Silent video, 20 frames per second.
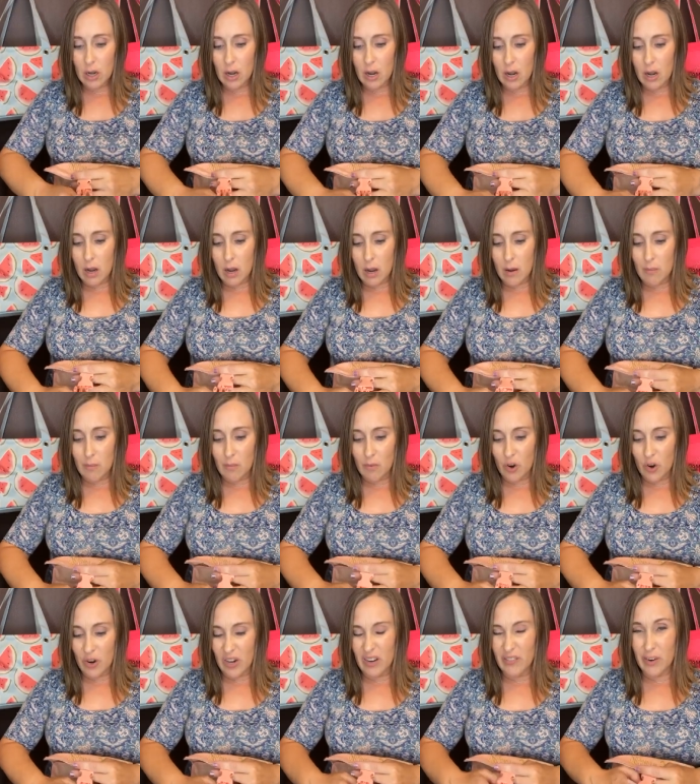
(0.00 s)

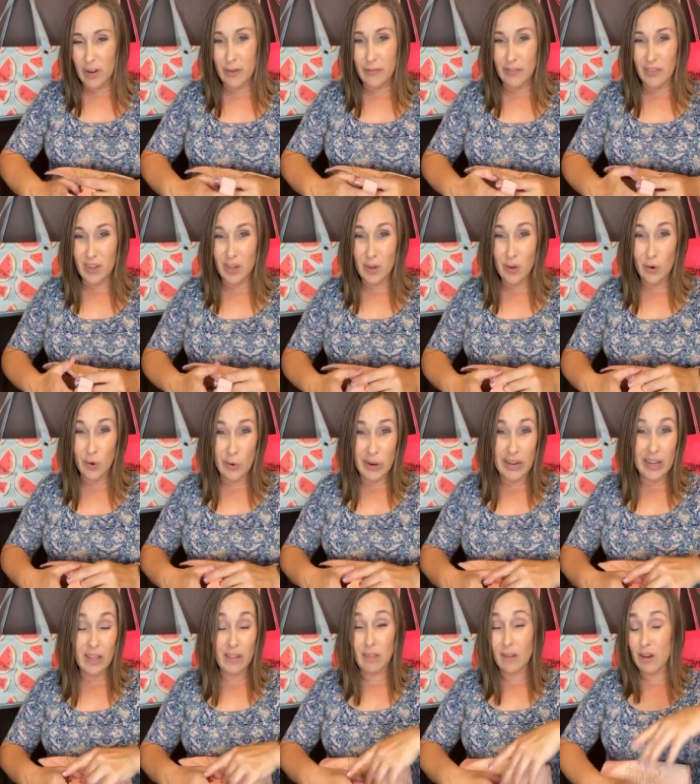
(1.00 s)
Um, or even if
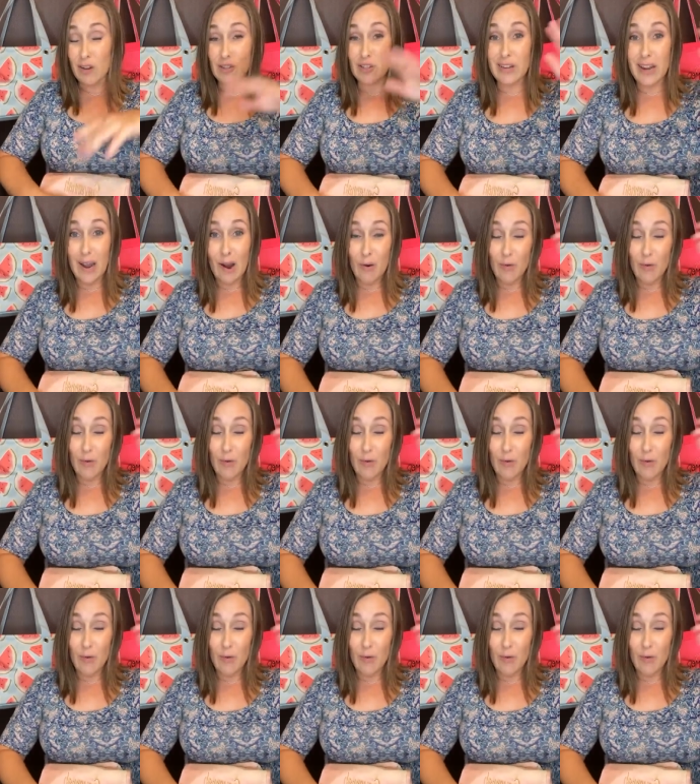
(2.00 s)
you eat lunch